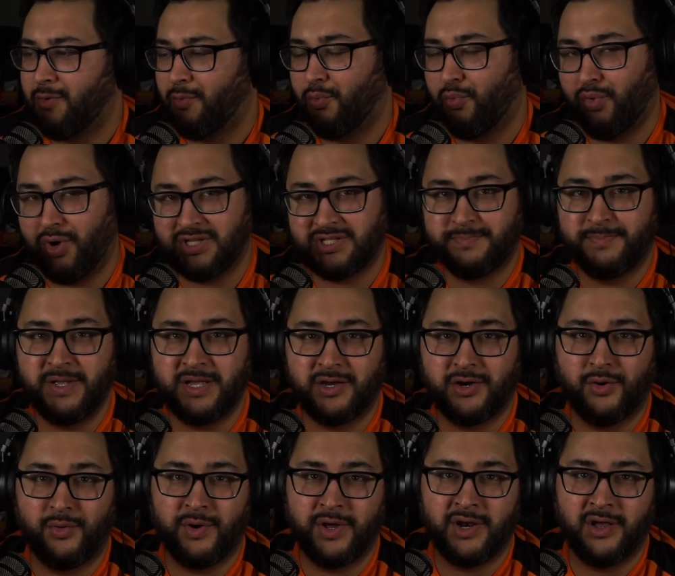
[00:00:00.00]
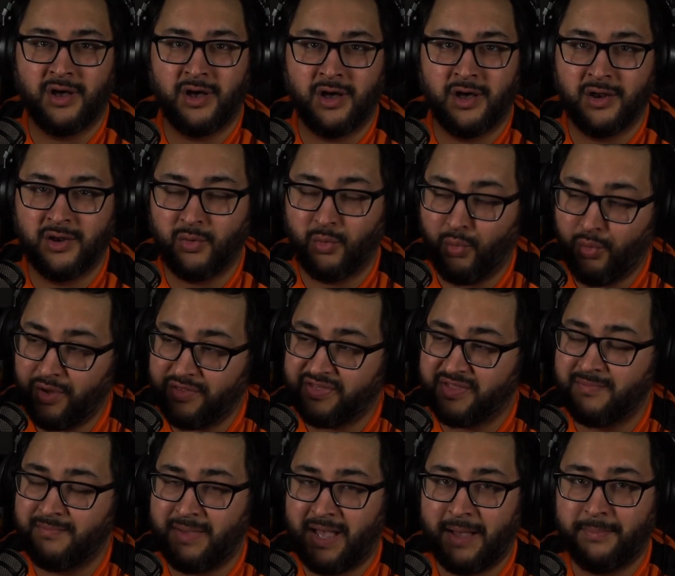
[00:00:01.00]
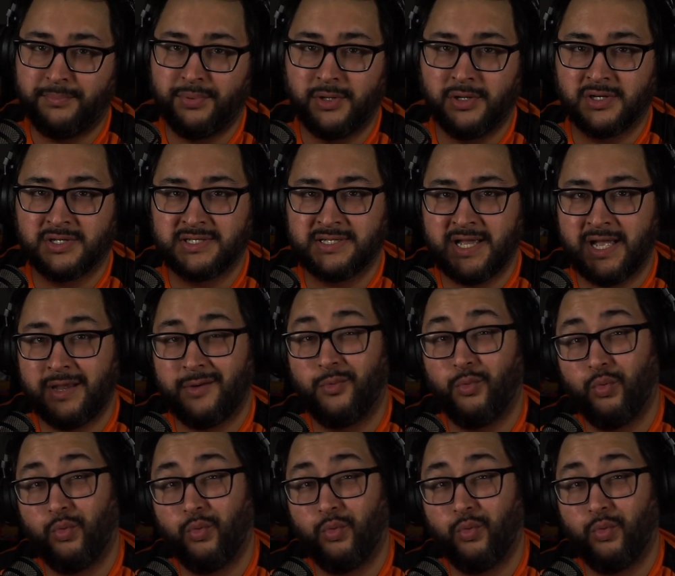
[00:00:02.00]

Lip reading: what's been going on, what the map looks like,